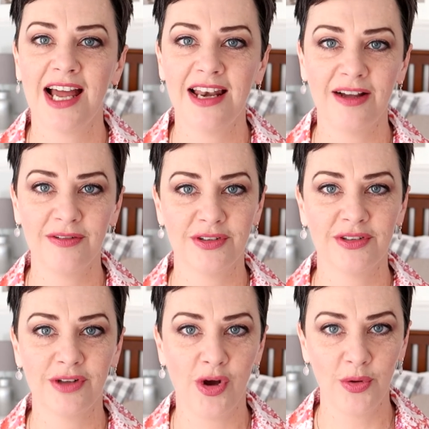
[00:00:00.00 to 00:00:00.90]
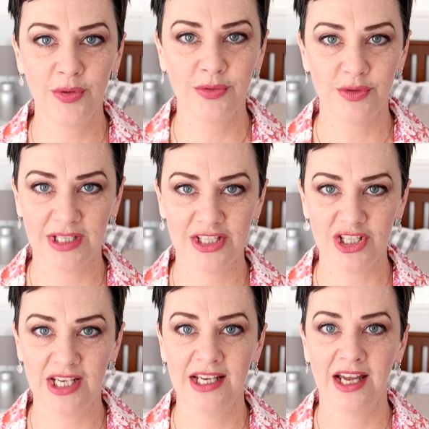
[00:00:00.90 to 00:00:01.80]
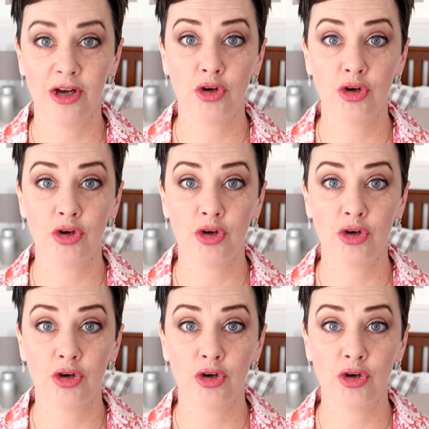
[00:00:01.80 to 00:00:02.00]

I loved the whole trilogy.